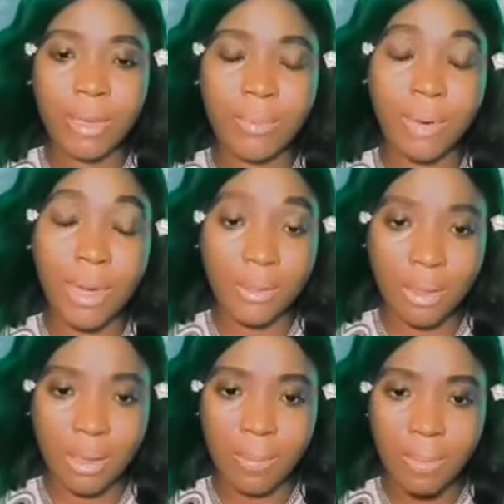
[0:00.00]
let's
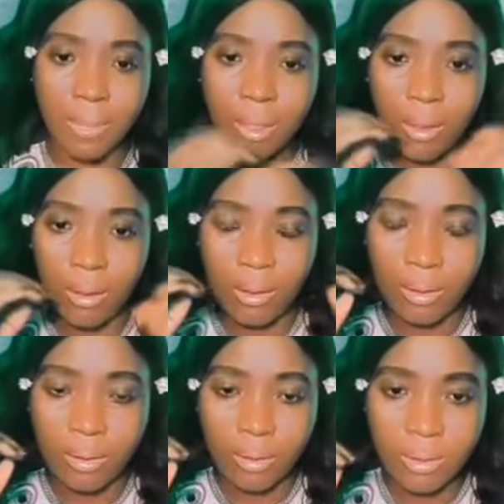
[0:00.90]
say
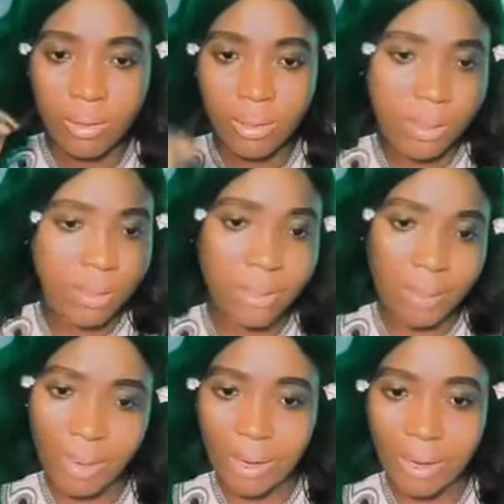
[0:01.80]
this is
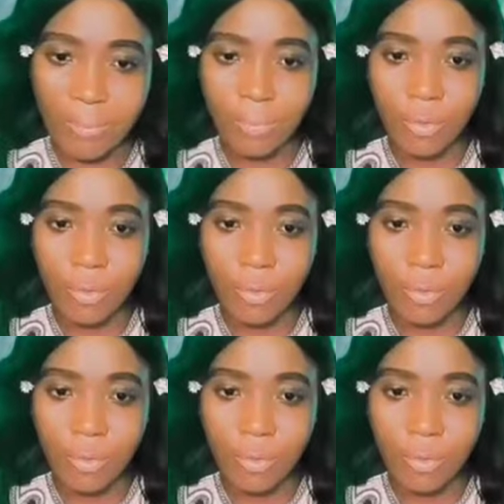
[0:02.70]
Emeka,